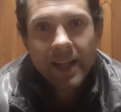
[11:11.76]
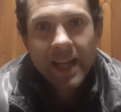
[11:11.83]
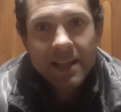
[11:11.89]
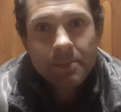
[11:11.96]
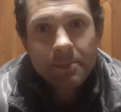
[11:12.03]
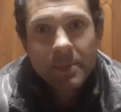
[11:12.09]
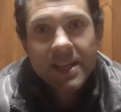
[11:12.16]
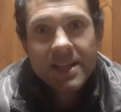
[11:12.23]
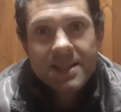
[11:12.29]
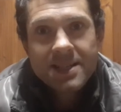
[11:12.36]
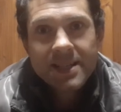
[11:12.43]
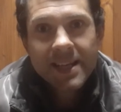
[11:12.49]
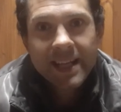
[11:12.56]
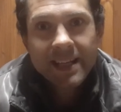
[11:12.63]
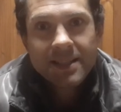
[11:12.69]
That
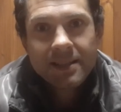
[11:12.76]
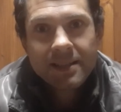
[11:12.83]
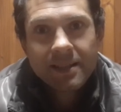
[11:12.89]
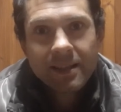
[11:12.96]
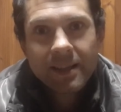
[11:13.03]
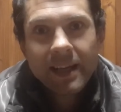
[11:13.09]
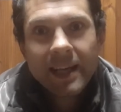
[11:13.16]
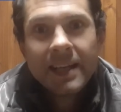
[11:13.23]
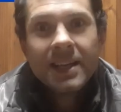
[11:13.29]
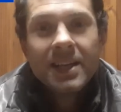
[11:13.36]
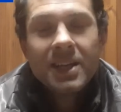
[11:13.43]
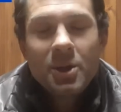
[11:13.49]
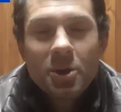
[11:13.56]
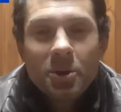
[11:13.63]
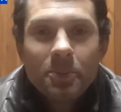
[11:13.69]
means that a
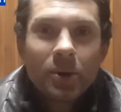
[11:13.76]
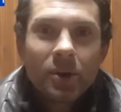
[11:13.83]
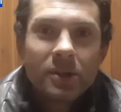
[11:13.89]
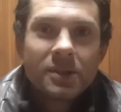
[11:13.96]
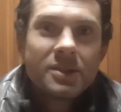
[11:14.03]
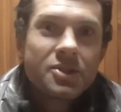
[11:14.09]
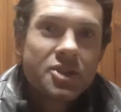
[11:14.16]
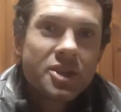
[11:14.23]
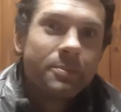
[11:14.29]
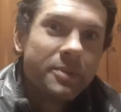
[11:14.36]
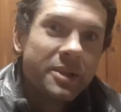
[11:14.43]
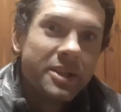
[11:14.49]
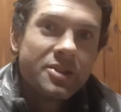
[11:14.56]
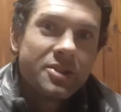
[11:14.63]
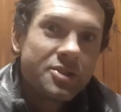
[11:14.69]
new
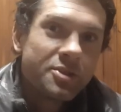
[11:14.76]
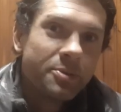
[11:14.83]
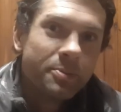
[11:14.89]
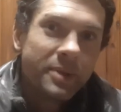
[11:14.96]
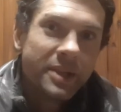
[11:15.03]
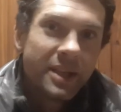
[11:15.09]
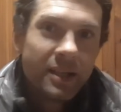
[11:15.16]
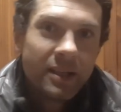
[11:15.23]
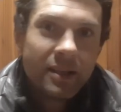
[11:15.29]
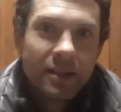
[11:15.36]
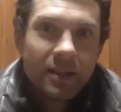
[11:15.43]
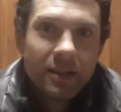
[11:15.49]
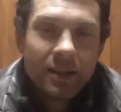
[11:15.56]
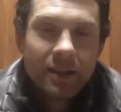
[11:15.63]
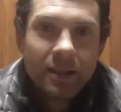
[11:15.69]
partnership needs to be
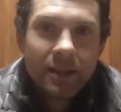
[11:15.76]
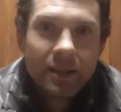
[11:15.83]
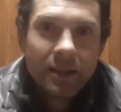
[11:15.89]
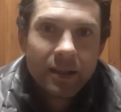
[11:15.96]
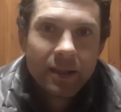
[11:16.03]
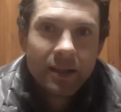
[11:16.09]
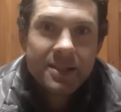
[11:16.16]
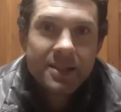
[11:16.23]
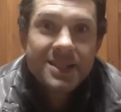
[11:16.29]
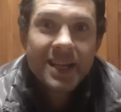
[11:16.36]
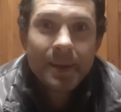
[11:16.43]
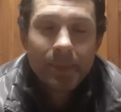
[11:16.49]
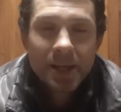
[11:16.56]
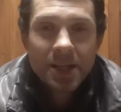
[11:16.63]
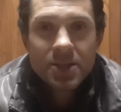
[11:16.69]

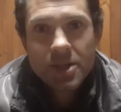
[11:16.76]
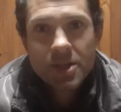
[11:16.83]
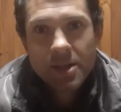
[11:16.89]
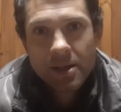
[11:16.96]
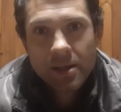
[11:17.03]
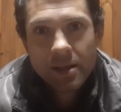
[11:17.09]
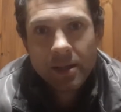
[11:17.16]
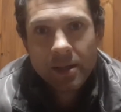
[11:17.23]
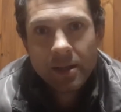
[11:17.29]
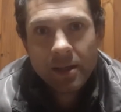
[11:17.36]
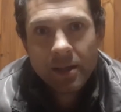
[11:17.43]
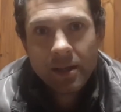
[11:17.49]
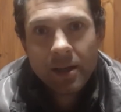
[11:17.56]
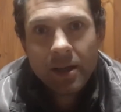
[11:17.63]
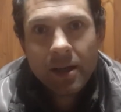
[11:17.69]
established.
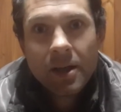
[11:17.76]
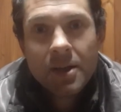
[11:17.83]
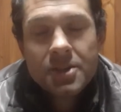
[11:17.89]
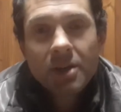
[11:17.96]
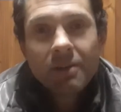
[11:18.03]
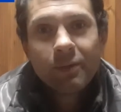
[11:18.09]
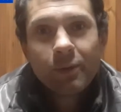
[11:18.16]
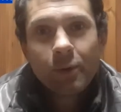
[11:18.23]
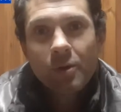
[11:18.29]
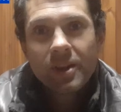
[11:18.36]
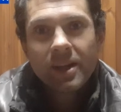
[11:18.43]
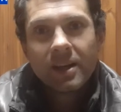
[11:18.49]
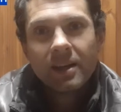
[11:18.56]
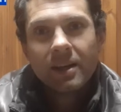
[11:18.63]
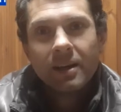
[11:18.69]
So for
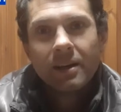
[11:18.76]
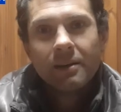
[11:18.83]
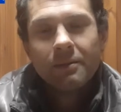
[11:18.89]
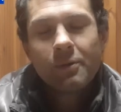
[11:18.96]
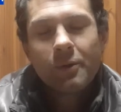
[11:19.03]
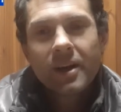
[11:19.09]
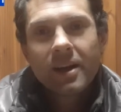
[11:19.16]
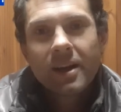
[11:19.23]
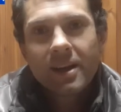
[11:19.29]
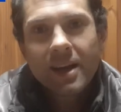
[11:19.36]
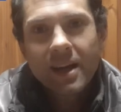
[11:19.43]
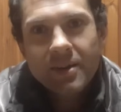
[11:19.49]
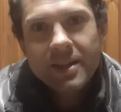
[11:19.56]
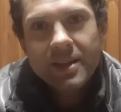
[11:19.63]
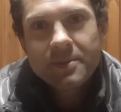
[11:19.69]
the
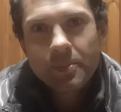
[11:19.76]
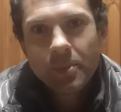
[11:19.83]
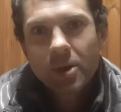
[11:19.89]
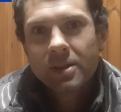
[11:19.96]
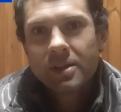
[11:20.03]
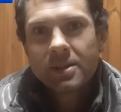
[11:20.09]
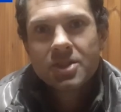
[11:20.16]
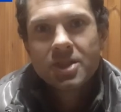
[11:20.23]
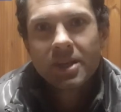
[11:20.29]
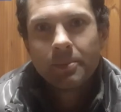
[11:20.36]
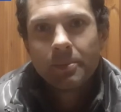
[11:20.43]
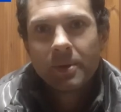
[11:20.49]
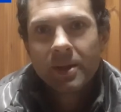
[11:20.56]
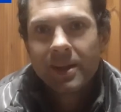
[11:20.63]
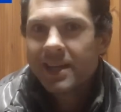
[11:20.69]
current
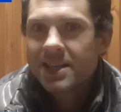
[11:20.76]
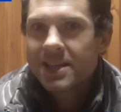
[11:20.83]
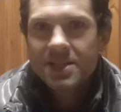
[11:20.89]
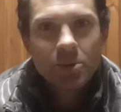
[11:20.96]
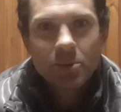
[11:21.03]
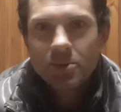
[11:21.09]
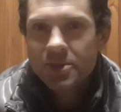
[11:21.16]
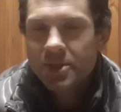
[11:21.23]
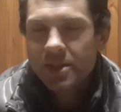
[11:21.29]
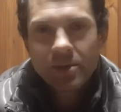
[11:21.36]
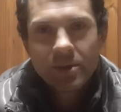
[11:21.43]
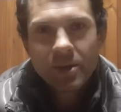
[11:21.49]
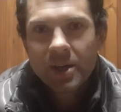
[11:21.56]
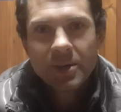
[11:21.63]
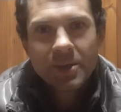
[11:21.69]
partnership, there's
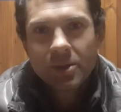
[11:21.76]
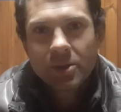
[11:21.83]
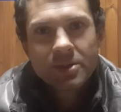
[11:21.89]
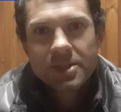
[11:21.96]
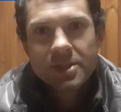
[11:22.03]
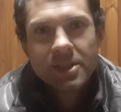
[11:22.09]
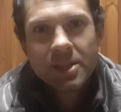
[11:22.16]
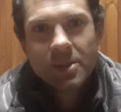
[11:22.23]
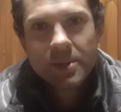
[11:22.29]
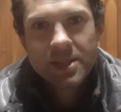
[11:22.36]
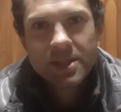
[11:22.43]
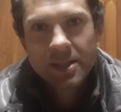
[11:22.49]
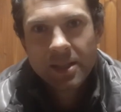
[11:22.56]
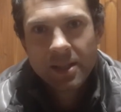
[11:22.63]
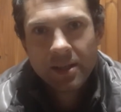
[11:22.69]
also no
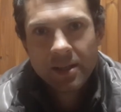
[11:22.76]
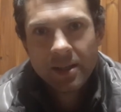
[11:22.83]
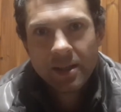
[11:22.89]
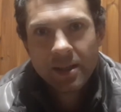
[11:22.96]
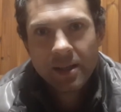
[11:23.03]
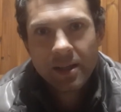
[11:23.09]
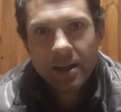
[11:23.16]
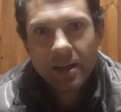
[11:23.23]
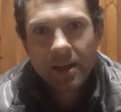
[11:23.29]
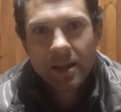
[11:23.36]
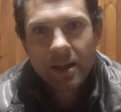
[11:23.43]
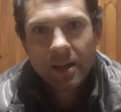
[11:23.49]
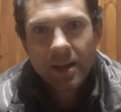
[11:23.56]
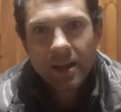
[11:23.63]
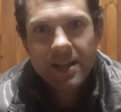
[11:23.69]
continuity.
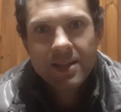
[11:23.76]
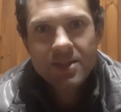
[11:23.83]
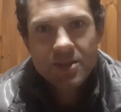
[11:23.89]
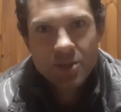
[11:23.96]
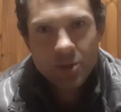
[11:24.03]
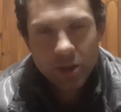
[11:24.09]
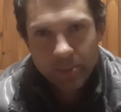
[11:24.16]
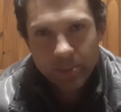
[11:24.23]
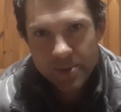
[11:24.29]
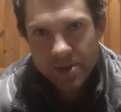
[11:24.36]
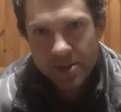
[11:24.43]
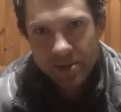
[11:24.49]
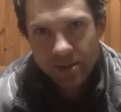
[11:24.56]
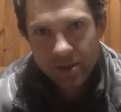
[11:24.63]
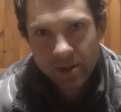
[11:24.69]
It
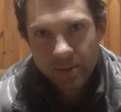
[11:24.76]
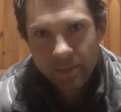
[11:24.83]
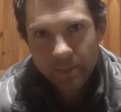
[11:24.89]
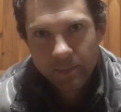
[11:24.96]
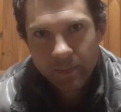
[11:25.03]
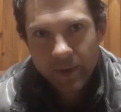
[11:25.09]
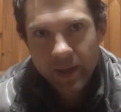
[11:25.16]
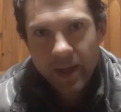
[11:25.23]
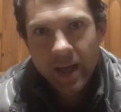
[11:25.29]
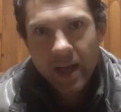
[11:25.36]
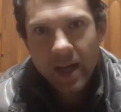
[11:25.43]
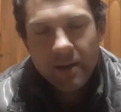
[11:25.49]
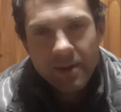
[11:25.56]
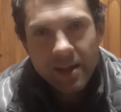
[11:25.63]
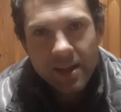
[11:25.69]
stops.
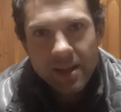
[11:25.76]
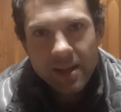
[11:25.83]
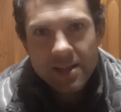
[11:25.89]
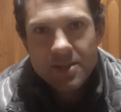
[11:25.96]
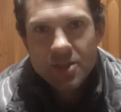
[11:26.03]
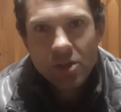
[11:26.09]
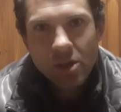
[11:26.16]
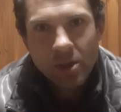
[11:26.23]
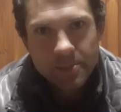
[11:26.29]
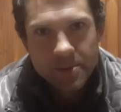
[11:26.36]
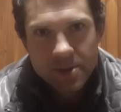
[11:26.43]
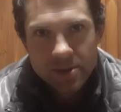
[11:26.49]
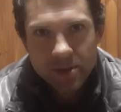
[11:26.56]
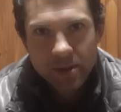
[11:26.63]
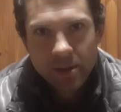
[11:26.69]
Everything
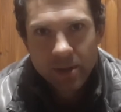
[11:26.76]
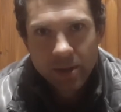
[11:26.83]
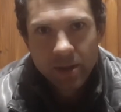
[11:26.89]
stops.